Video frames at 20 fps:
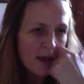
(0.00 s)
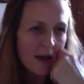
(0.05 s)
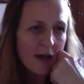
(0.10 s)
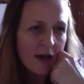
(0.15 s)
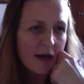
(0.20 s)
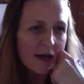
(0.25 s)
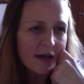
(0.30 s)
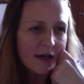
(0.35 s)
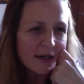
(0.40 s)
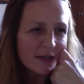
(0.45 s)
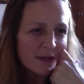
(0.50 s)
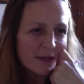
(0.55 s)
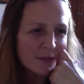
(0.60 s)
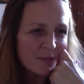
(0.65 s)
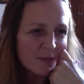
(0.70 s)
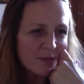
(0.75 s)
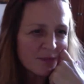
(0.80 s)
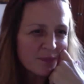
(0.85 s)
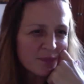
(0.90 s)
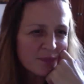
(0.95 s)

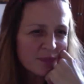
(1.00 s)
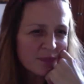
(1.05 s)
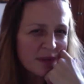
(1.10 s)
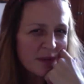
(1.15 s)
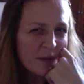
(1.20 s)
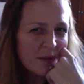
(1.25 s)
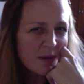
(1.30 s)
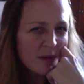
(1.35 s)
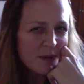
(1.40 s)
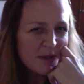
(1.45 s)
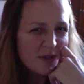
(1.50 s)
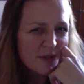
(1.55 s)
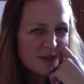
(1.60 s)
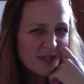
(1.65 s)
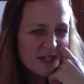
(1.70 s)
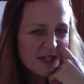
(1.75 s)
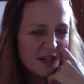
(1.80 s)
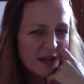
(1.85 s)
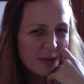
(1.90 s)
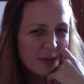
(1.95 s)
I maybe
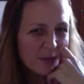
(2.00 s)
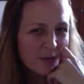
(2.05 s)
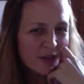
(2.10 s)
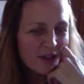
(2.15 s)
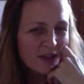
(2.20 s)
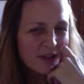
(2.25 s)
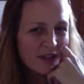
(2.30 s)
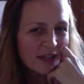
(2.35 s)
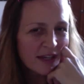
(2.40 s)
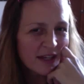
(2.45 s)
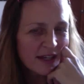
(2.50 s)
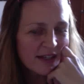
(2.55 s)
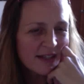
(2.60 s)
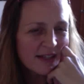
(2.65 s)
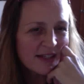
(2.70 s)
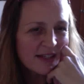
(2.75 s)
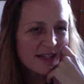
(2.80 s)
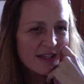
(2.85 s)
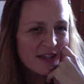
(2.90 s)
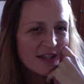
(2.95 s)
noticed a couple of
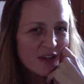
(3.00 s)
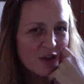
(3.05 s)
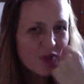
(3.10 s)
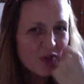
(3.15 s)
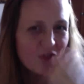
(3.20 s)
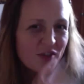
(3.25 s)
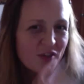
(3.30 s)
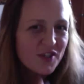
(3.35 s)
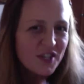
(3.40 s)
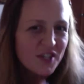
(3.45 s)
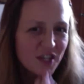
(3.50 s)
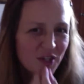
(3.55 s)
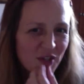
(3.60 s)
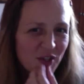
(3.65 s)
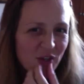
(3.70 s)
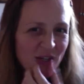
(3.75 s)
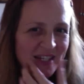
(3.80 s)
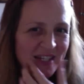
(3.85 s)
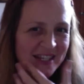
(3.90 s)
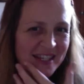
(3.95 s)
things. Oh, the first thing you
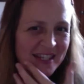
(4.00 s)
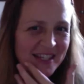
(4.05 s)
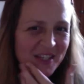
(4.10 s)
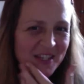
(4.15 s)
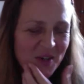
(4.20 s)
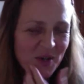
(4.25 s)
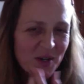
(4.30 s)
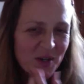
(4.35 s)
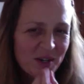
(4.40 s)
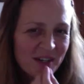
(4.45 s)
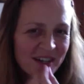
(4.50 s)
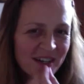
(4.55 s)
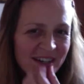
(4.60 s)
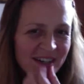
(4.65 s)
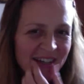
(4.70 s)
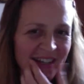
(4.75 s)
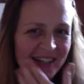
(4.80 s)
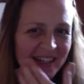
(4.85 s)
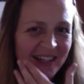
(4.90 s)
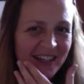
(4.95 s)
notice is your
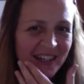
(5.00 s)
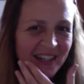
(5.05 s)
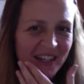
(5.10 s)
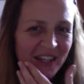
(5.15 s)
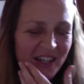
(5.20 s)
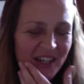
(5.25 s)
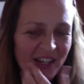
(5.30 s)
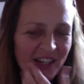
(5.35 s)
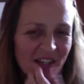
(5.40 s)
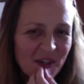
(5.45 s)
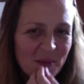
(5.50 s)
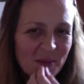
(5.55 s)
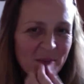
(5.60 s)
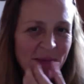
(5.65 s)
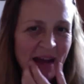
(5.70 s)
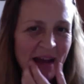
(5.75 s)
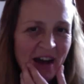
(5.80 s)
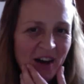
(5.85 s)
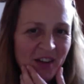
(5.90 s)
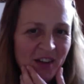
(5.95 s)

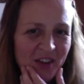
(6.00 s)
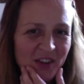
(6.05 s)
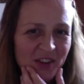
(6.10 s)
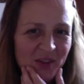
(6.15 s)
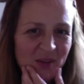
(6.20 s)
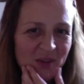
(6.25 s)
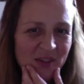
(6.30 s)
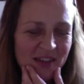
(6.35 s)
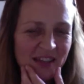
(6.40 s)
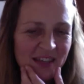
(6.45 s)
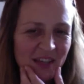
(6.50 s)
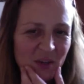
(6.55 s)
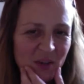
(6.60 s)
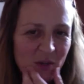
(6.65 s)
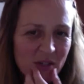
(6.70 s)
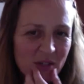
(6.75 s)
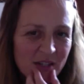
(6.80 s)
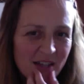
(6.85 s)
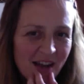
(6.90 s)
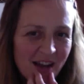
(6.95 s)
mouth, that you
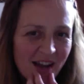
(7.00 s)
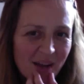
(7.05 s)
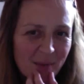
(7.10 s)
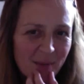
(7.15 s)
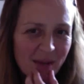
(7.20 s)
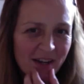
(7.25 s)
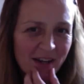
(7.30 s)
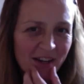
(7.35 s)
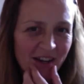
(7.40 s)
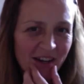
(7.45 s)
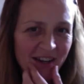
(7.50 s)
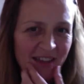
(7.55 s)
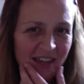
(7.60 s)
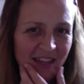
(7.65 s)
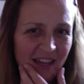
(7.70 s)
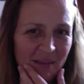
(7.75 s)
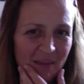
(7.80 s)
can talk better. I think I